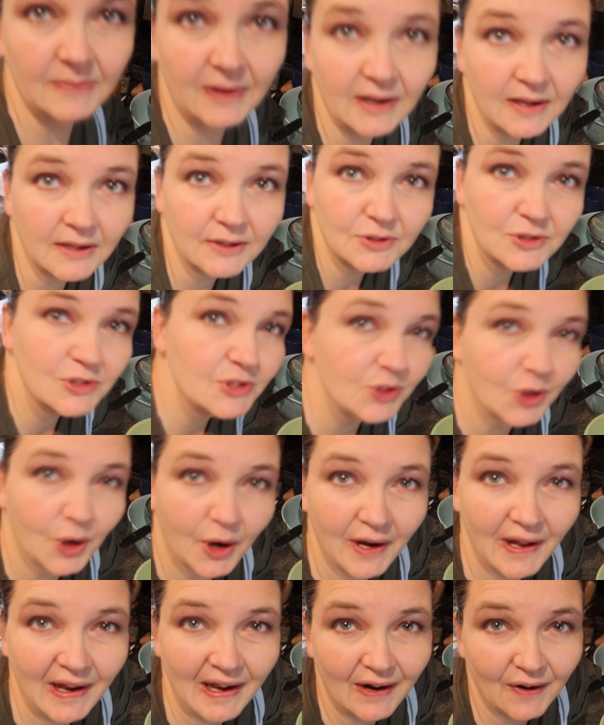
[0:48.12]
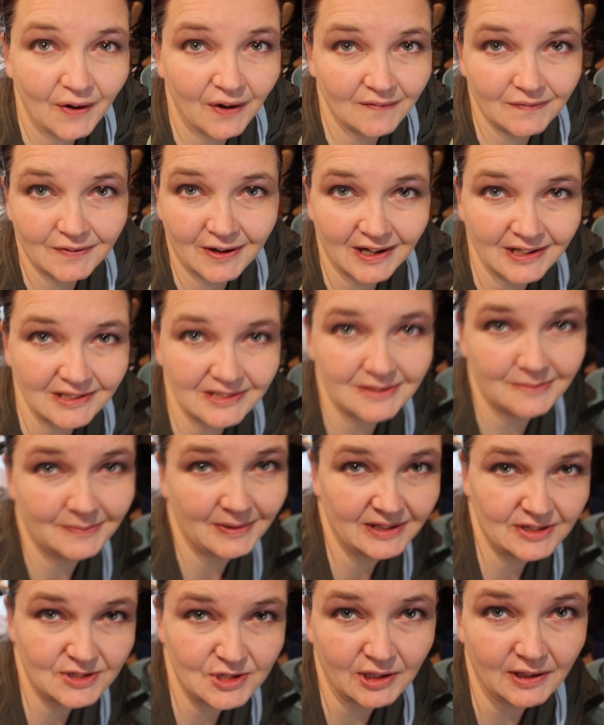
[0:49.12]
getting started here, I forgot to
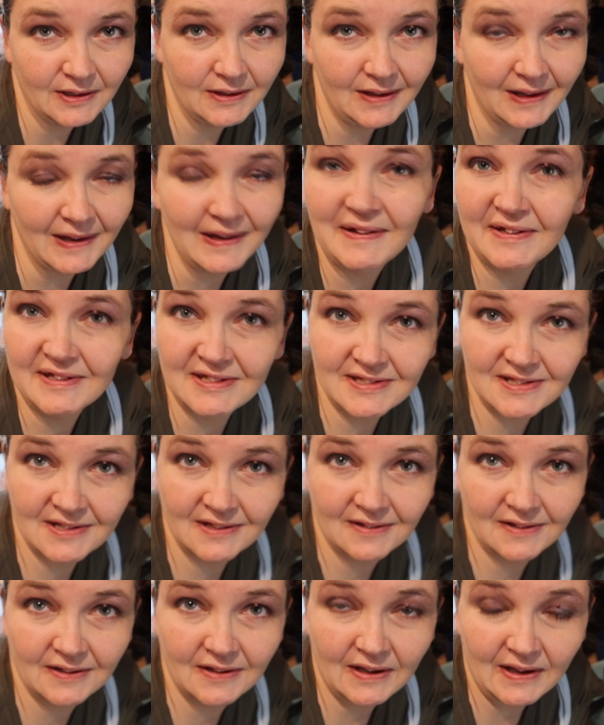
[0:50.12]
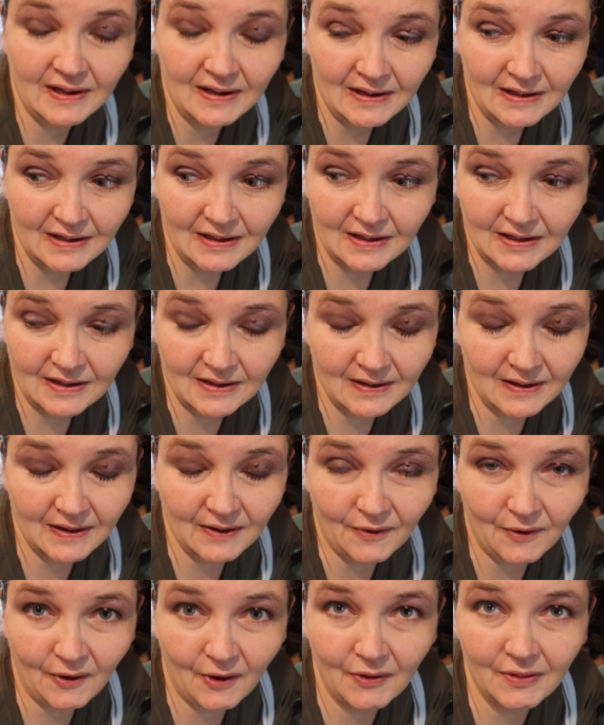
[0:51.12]
mention that
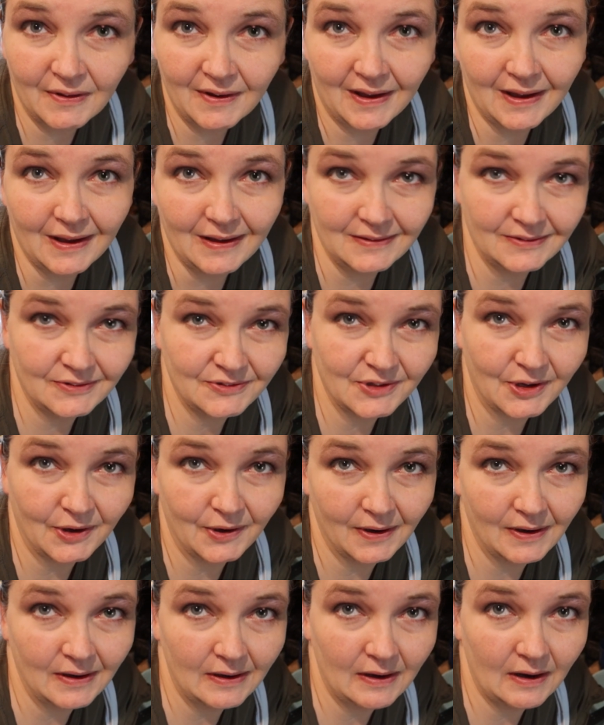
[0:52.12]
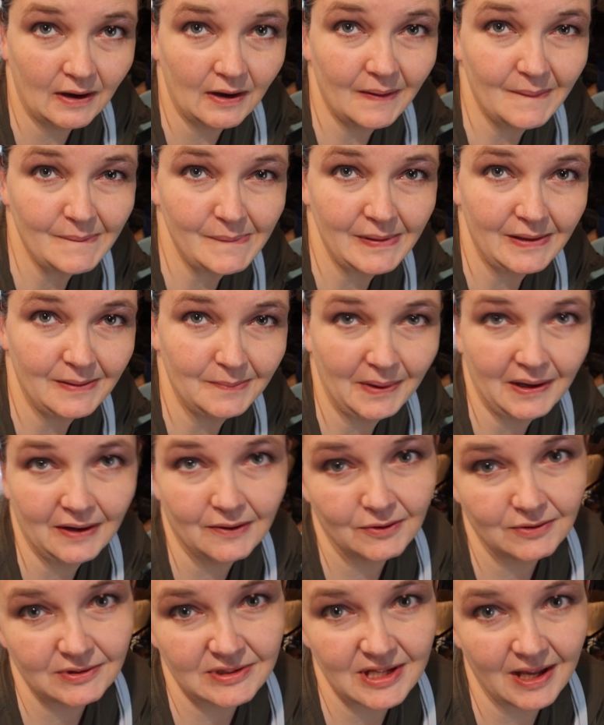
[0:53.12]
all the kids are up and
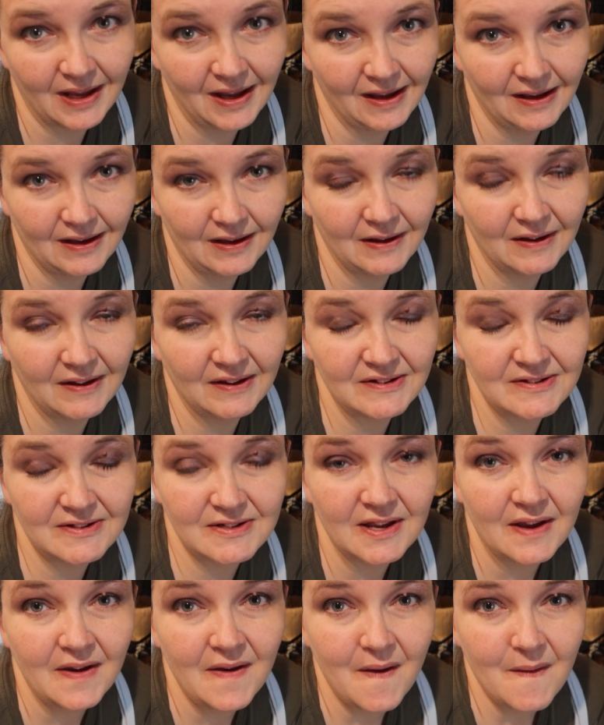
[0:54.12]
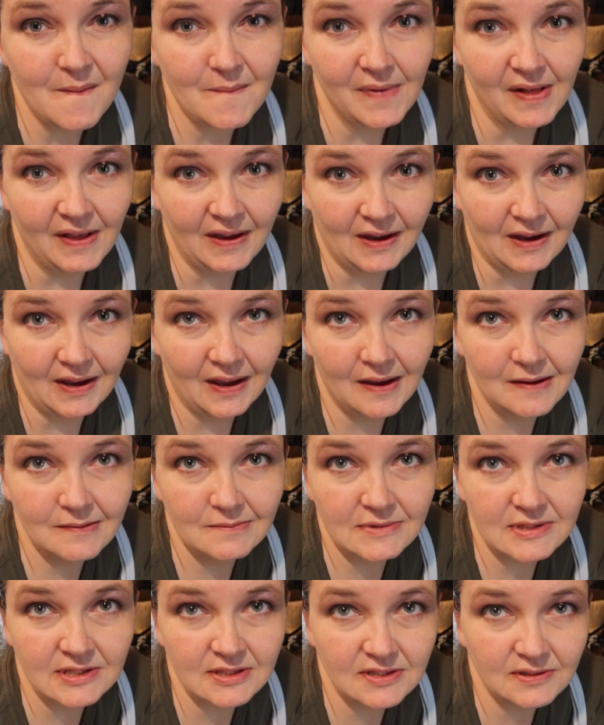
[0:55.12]
about and playing
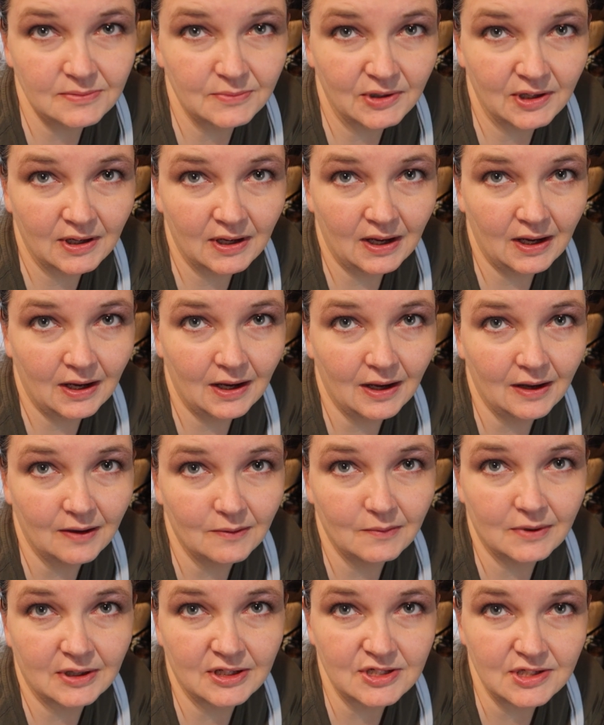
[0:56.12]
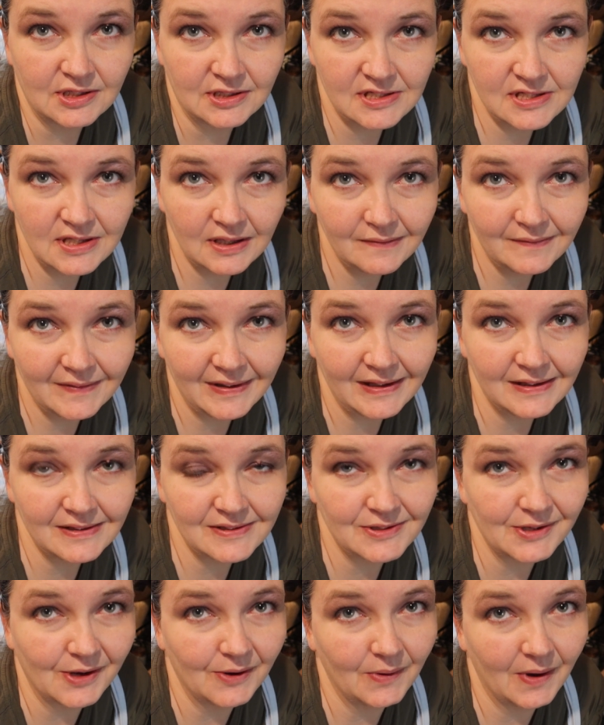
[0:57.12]
games this morning and watching TV,
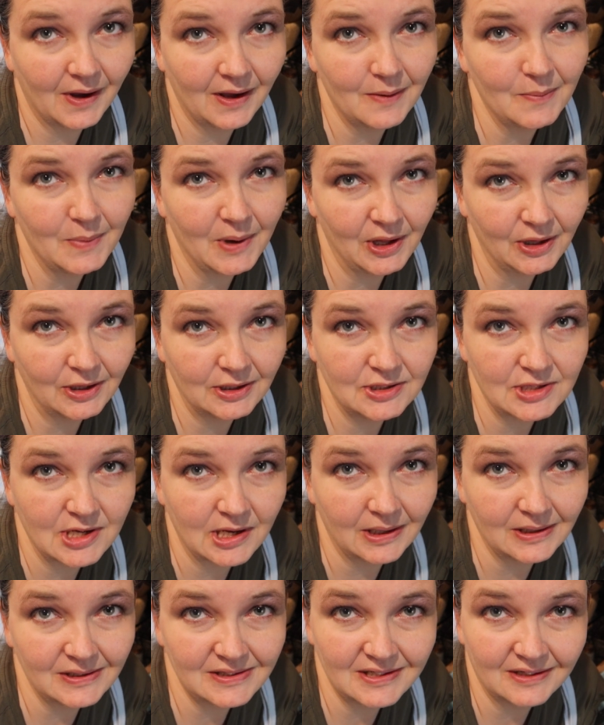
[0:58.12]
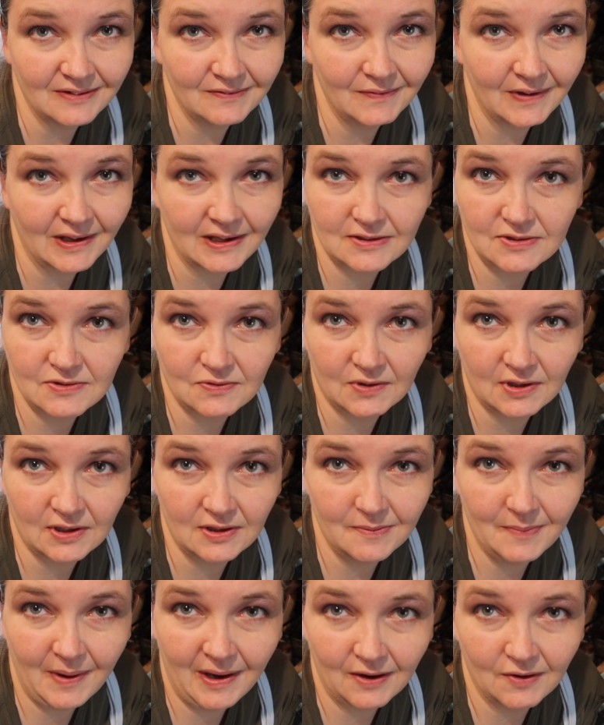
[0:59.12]
so I apologize in advance for
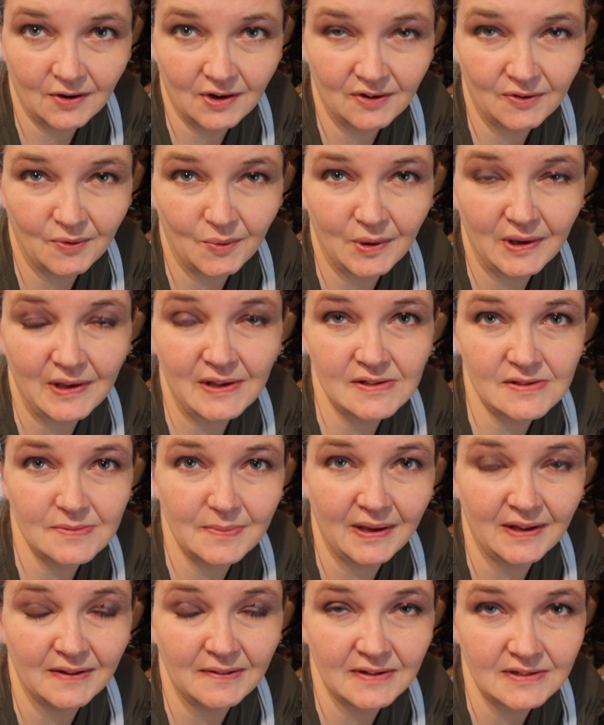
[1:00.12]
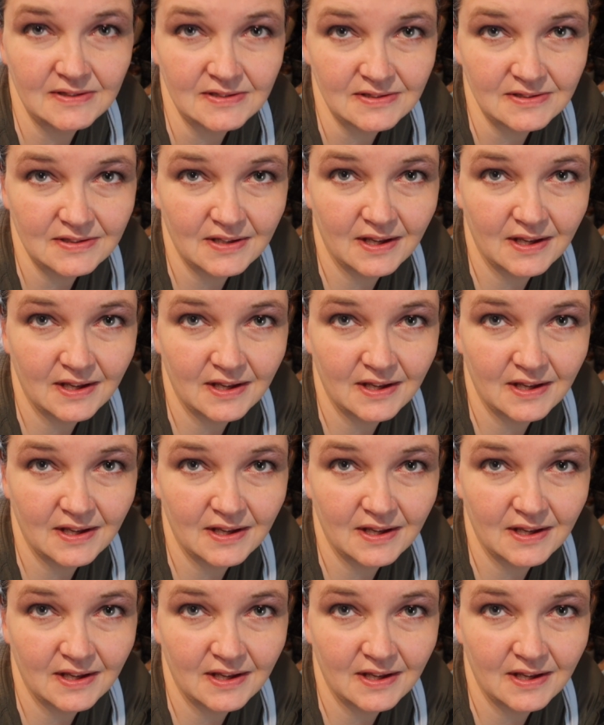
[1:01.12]
all the background noise, but this is